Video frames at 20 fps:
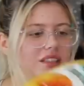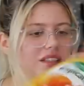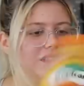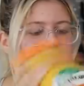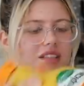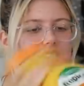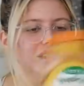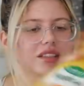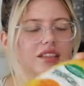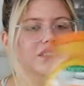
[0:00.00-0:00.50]

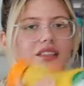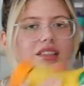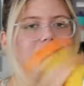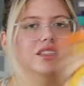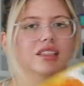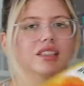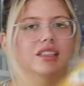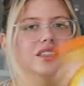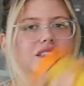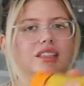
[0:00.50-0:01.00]

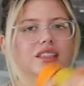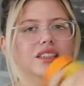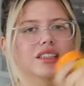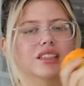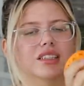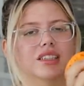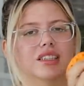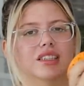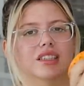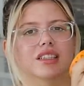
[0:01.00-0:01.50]

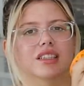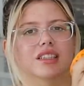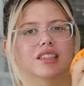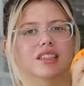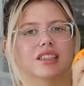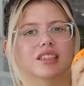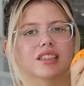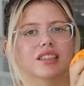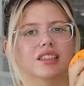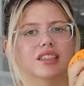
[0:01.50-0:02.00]

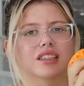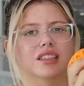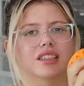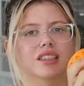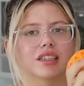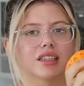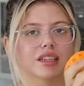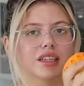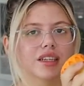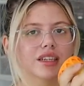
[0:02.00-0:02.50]

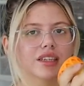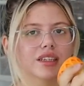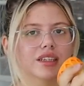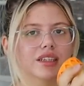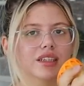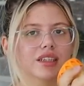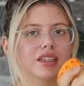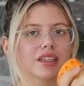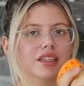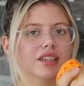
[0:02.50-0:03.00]

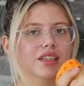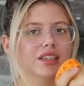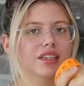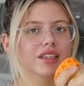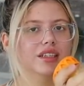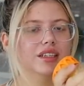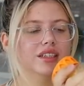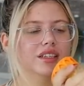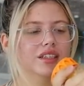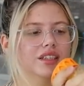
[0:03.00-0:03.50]

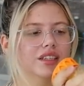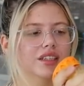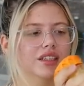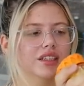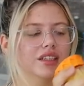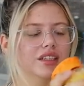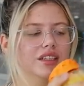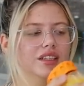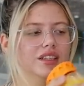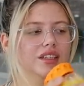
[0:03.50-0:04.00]

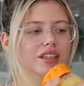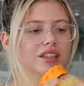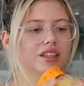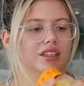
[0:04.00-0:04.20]
(not speaking)